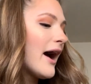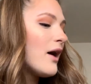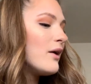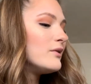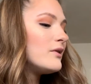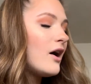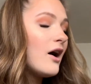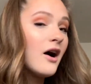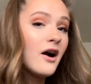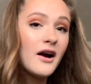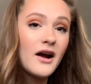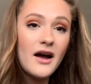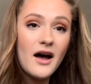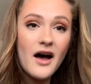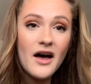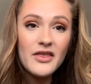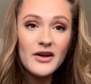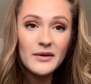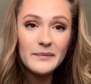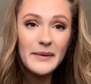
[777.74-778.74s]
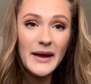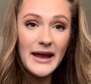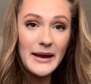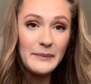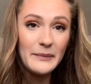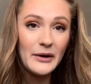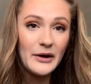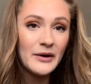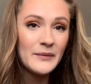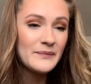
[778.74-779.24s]
out our other
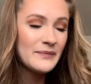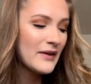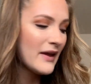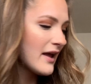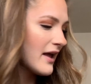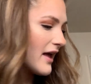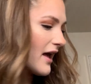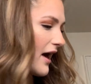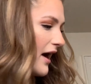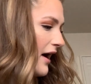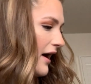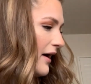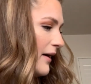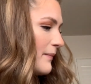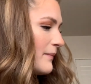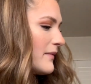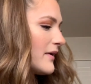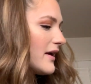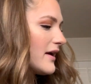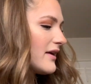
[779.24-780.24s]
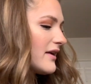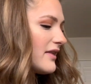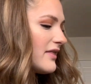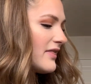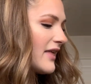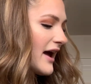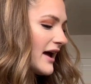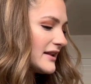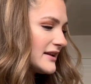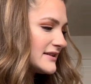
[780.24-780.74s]
paper
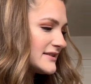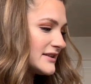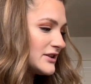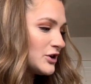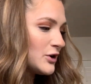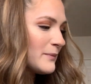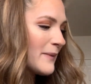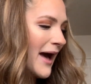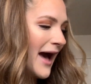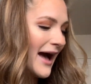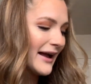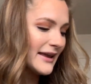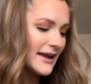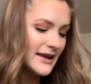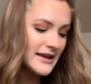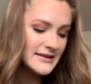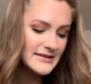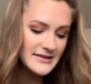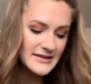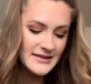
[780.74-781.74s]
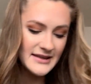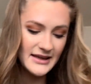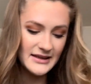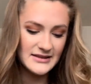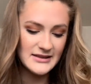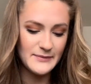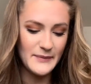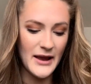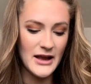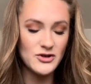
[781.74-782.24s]
that is in your packet.
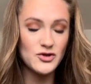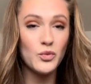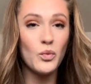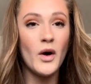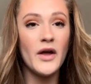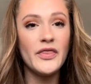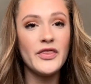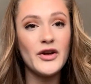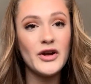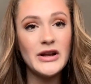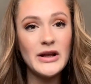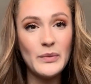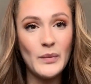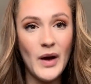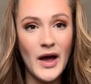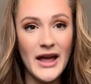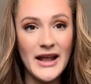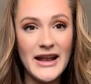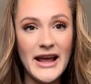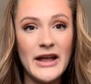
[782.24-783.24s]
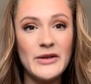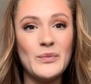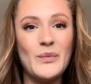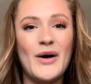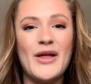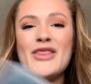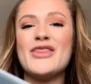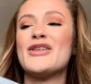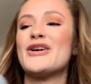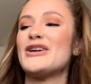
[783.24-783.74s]
It's page 131 and
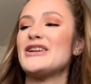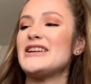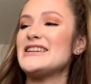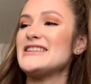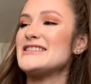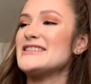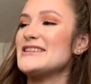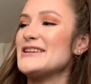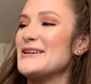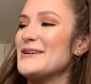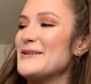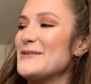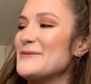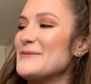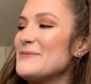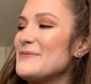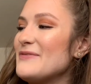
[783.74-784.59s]
132.